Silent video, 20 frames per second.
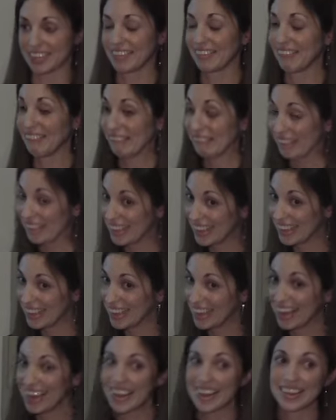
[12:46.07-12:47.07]

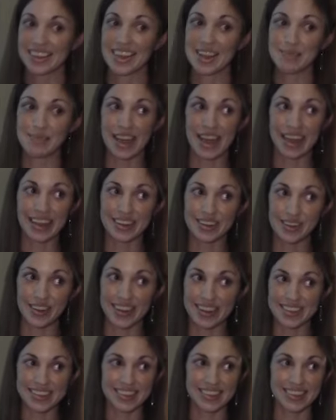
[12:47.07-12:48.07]
They make
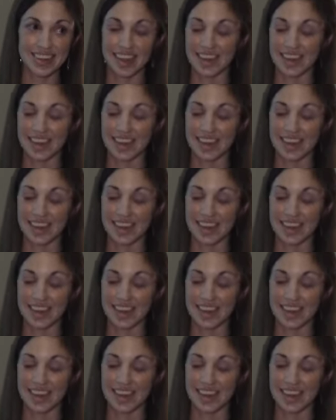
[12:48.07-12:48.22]
noises.